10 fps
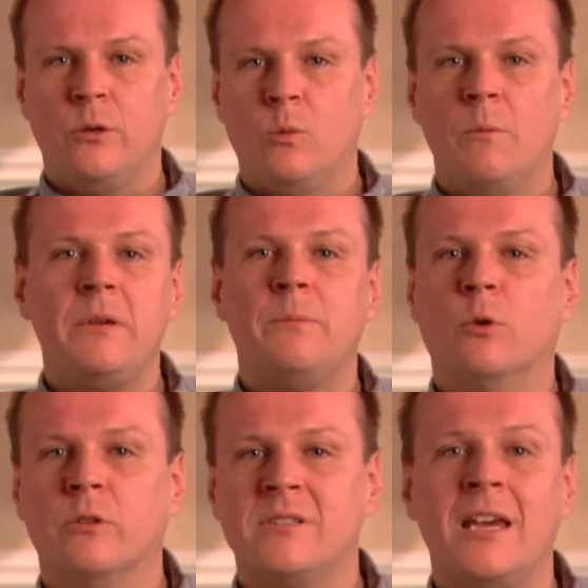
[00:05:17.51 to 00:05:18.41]
at what
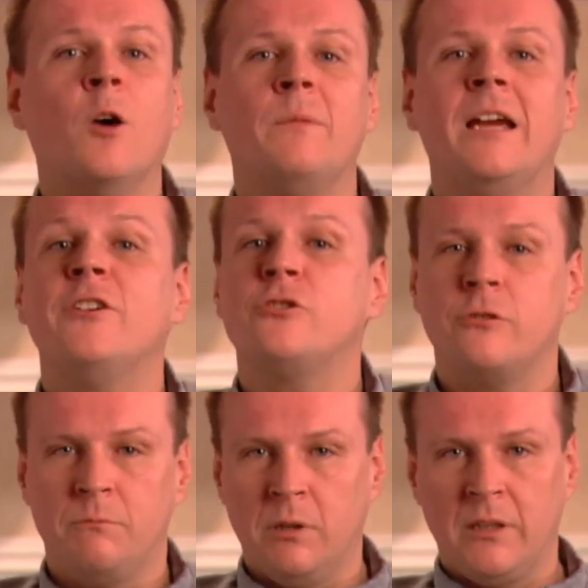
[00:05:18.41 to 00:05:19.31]
people tell me I
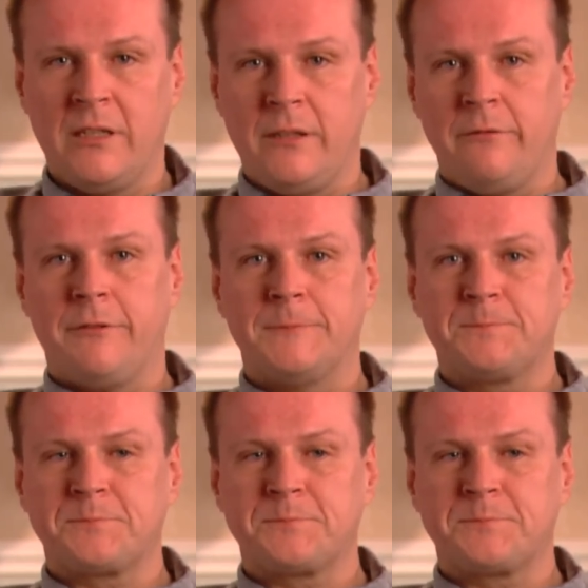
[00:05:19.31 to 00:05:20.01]
should believe.